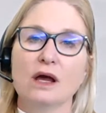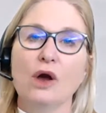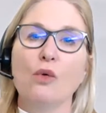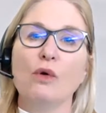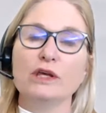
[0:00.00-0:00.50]

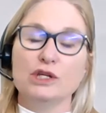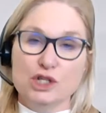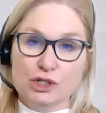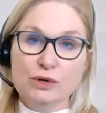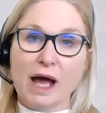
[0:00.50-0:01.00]
What you do
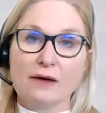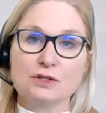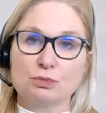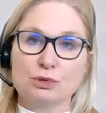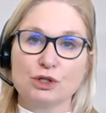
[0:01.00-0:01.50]
have to
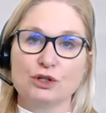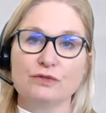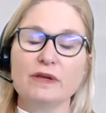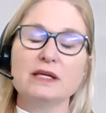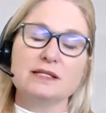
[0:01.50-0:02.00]
prove
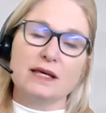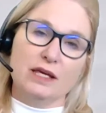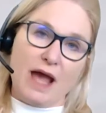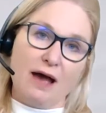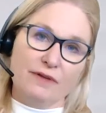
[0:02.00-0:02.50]
is that you
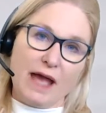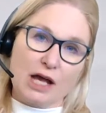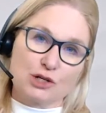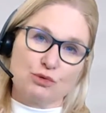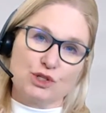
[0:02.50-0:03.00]
have cash
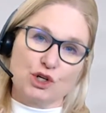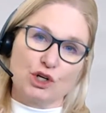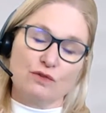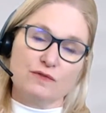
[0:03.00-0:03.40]
reserves